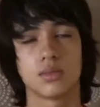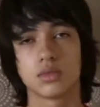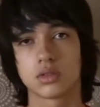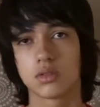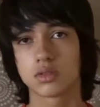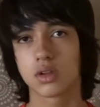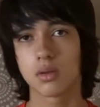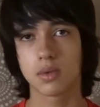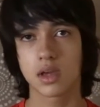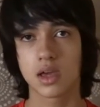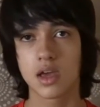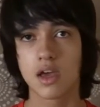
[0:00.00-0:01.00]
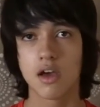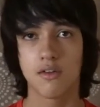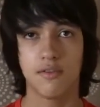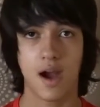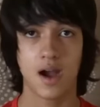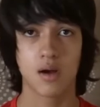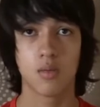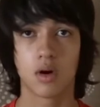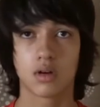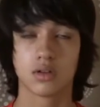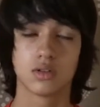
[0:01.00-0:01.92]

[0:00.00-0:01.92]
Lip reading: most of it's going to be fat and water.